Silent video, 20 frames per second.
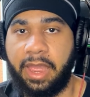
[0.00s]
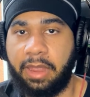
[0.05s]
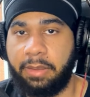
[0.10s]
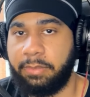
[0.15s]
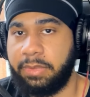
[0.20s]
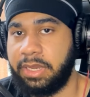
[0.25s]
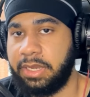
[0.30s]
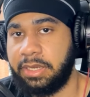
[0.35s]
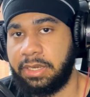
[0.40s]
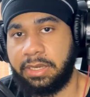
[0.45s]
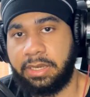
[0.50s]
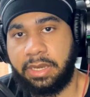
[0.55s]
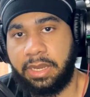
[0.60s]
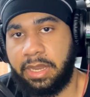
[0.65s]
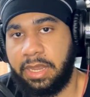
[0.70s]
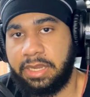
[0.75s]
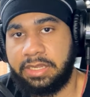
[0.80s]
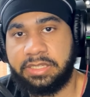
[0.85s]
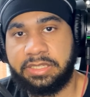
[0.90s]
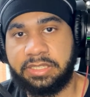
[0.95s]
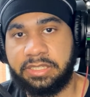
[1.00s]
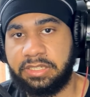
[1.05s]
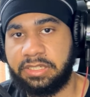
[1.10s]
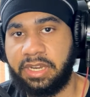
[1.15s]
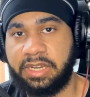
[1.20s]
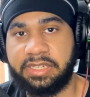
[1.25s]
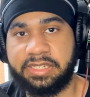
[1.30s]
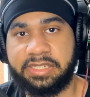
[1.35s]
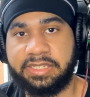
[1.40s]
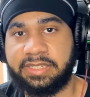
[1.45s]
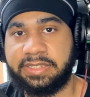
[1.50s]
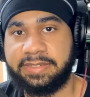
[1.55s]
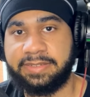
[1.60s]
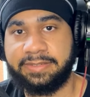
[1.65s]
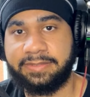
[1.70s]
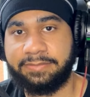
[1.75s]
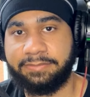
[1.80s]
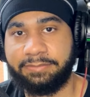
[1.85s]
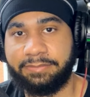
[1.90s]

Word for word: I mean, it's just...